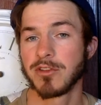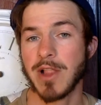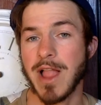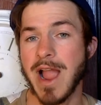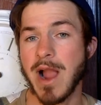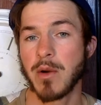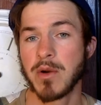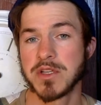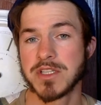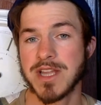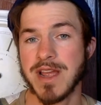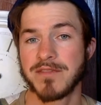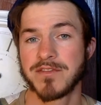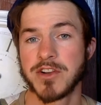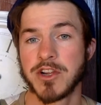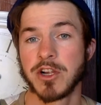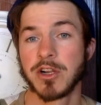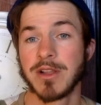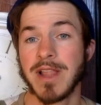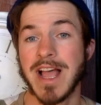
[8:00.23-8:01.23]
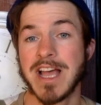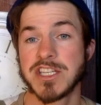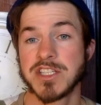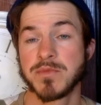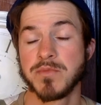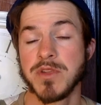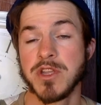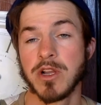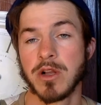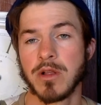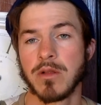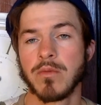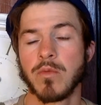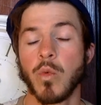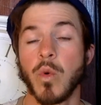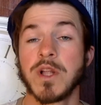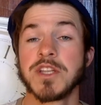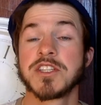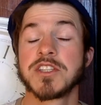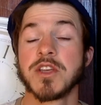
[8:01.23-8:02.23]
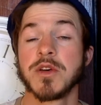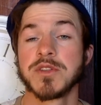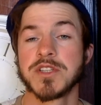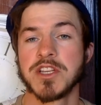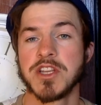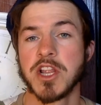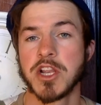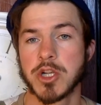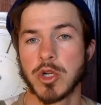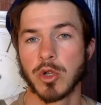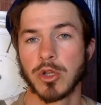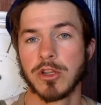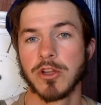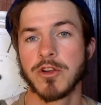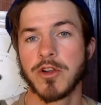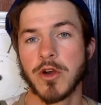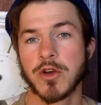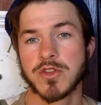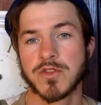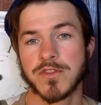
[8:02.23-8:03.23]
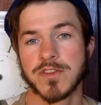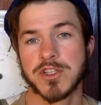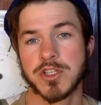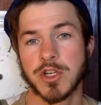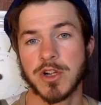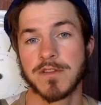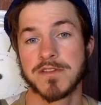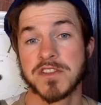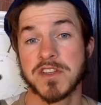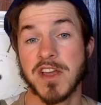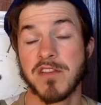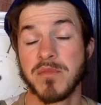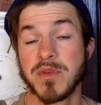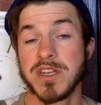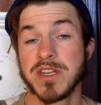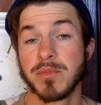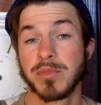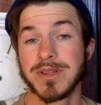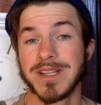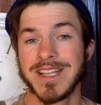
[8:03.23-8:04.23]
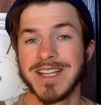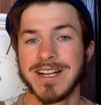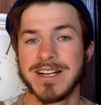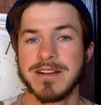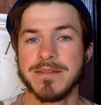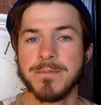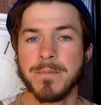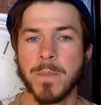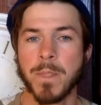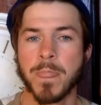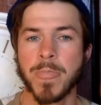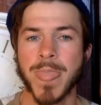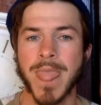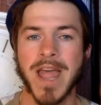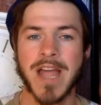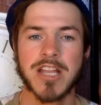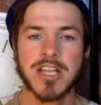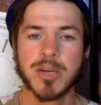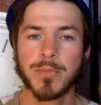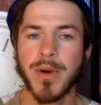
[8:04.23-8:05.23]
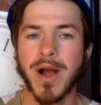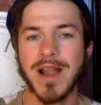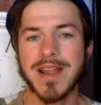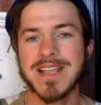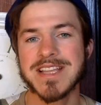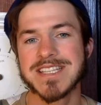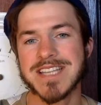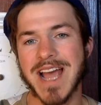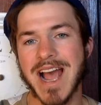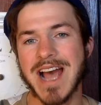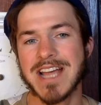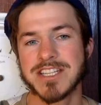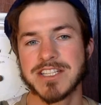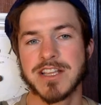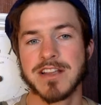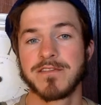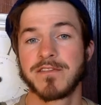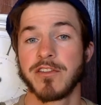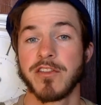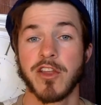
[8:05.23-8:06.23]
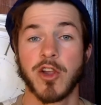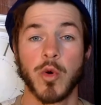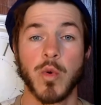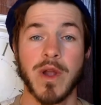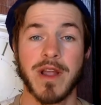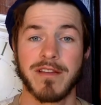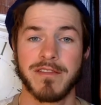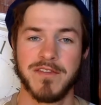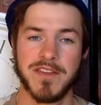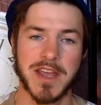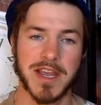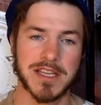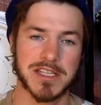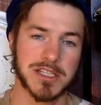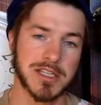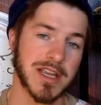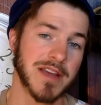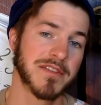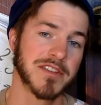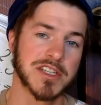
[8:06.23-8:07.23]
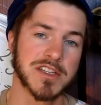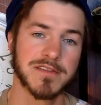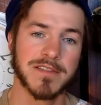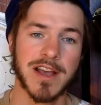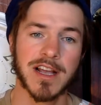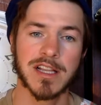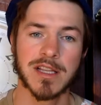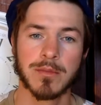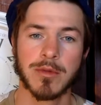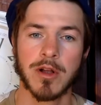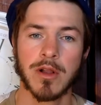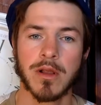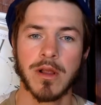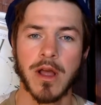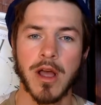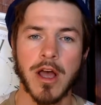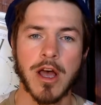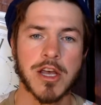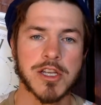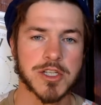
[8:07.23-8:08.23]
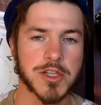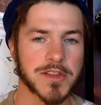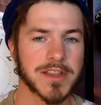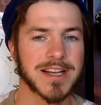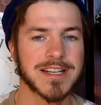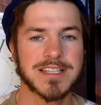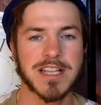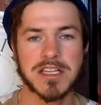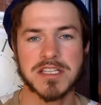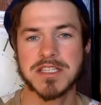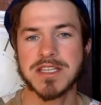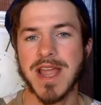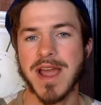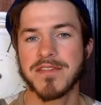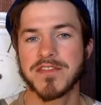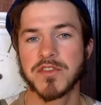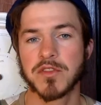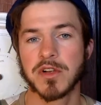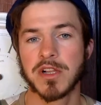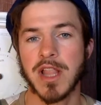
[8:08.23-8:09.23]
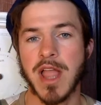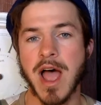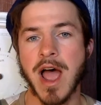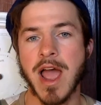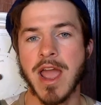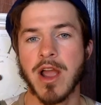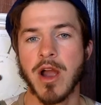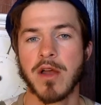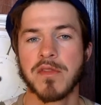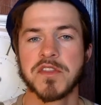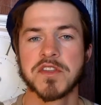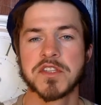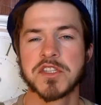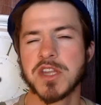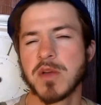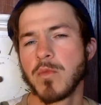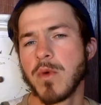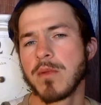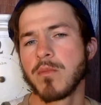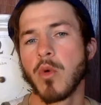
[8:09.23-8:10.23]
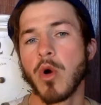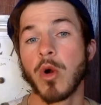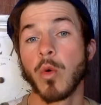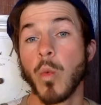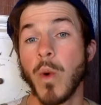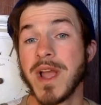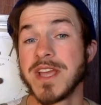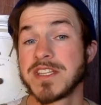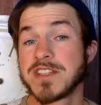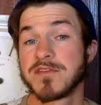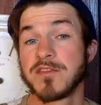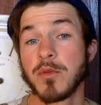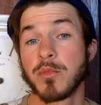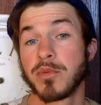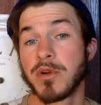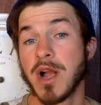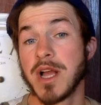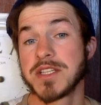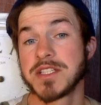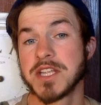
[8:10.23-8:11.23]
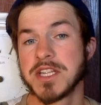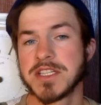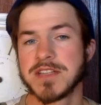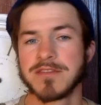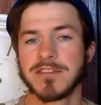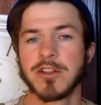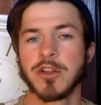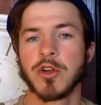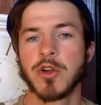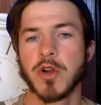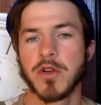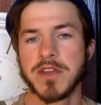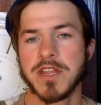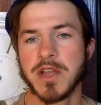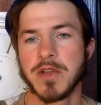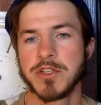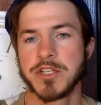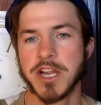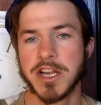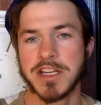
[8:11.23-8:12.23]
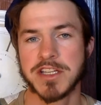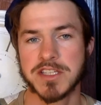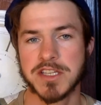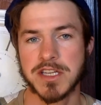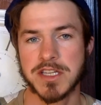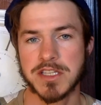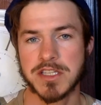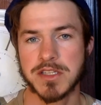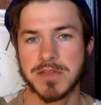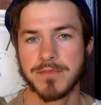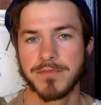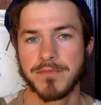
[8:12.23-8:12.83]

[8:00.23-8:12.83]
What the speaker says: hours after your last meal, once those initial glucose reserves have been depleted. Your body is asking for the quick fix, if it's available, so that it doesn't have to rely on the somewhat more wasteful process of gluconeogenesis.